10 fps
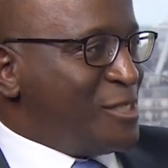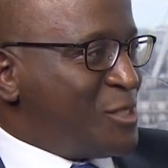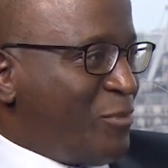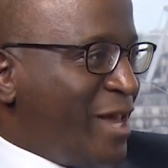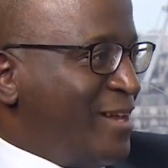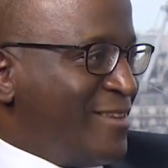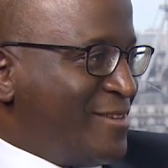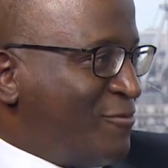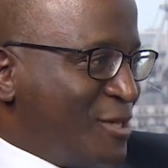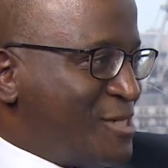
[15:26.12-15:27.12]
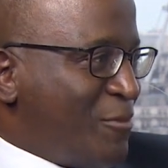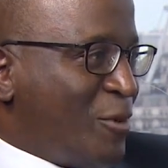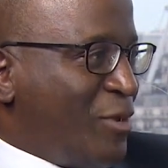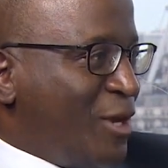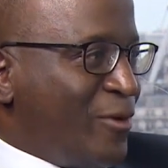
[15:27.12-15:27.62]
Spain for the summer
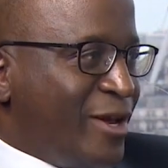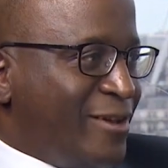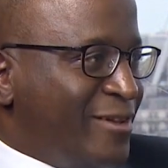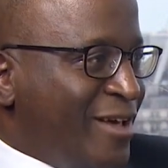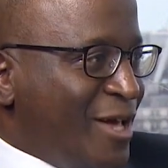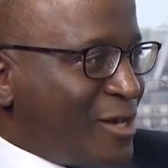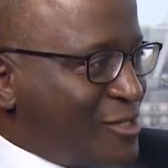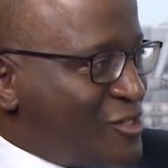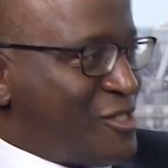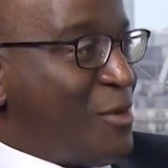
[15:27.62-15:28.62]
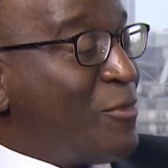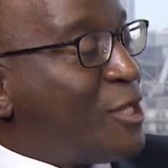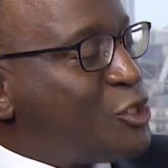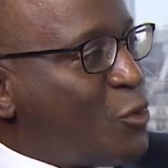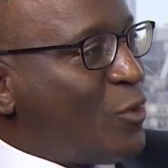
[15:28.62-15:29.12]
period because it's just something that
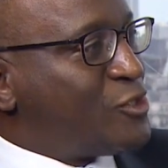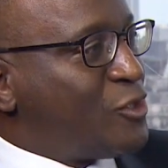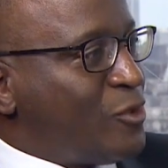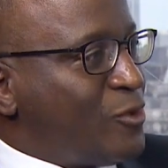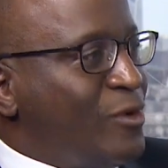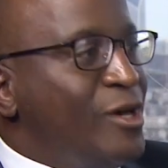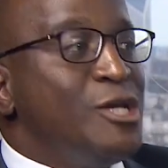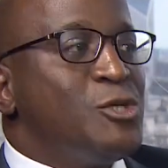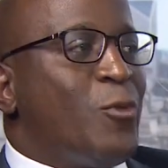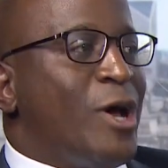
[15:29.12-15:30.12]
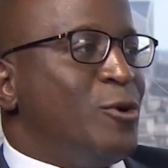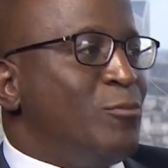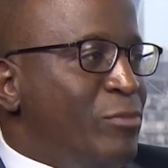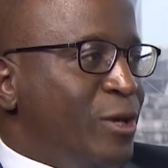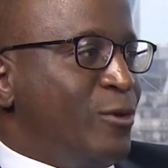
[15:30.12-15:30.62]
she wants to do. So why
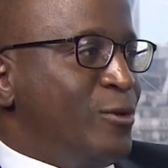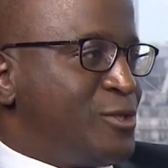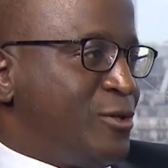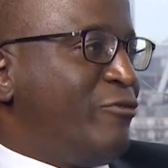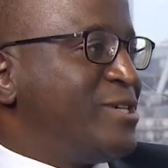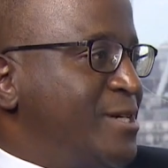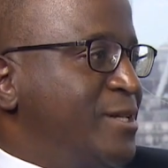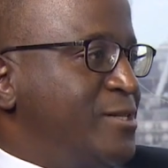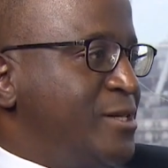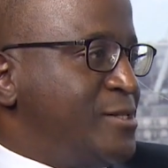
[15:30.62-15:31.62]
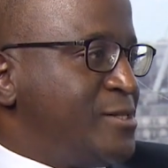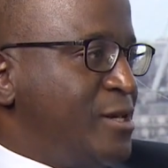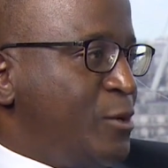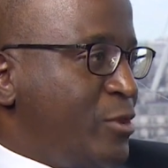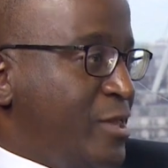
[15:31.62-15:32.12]
not build those sort of facilities
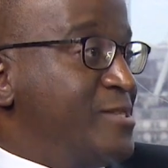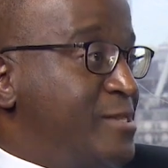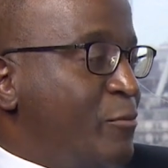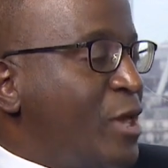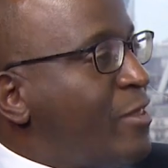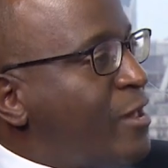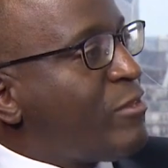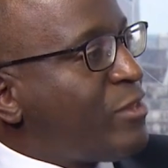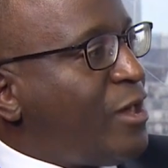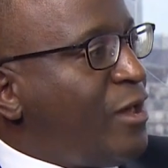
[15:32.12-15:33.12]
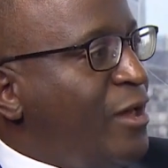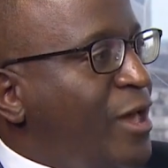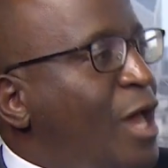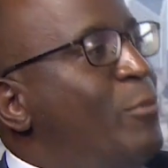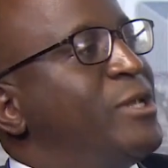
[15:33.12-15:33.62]
within Zambia? They are there,
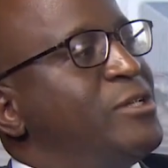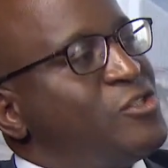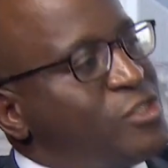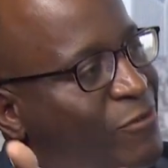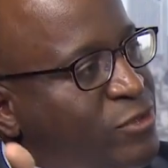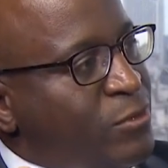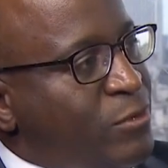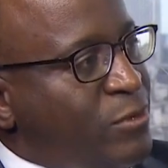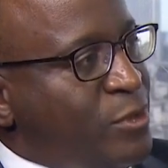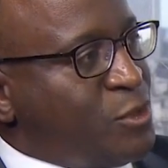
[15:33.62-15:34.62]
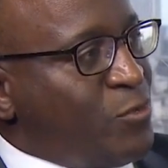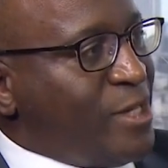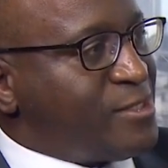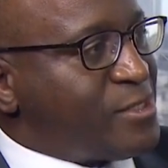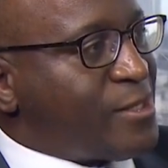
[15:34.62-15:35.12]
but it's just have to
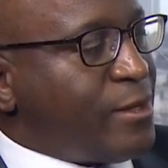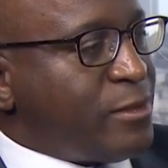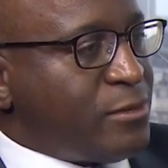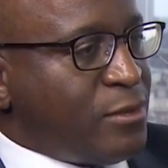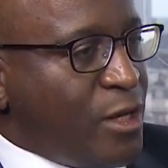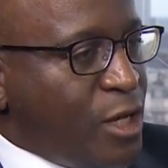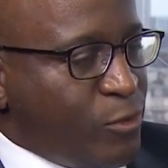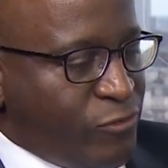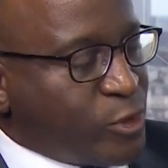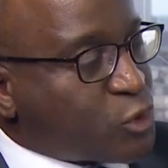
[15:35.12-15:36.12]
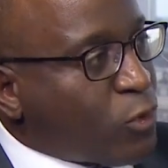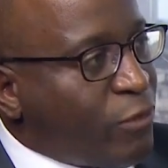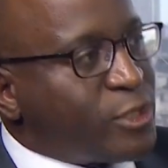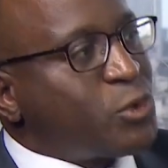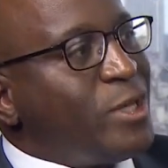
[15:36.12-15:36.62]
raise the standard. We've got
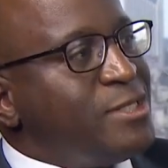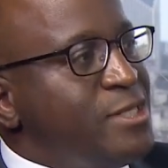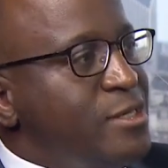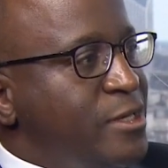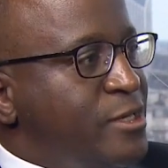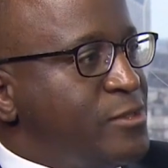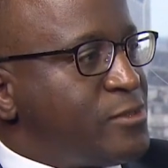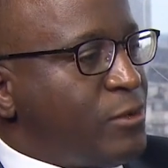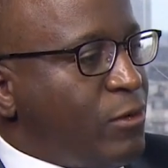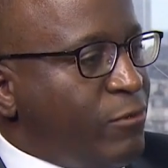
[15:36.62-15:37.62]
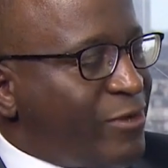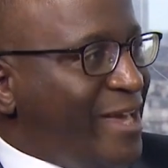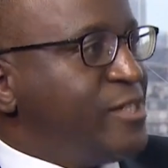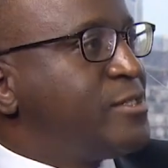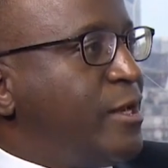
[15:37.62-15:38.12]
over 20 years of
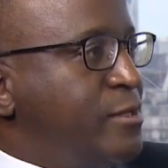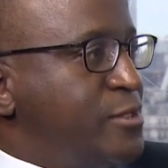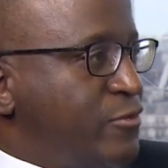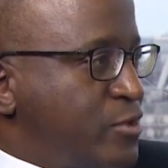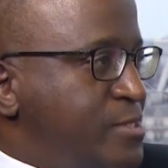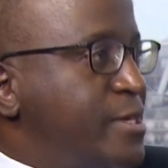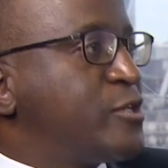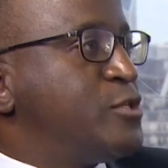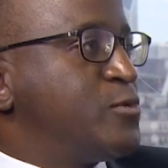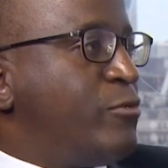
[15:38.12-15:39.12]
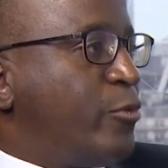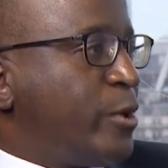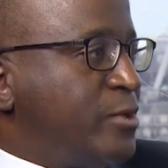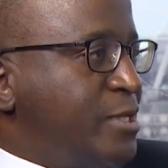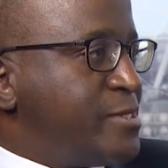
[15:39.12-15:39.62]
case studies of transactions we've worked
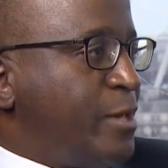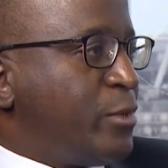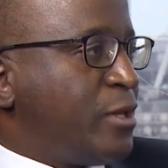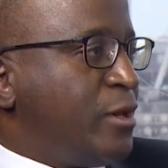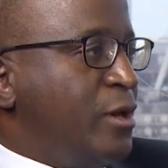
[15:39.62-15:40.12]
on in Zambia.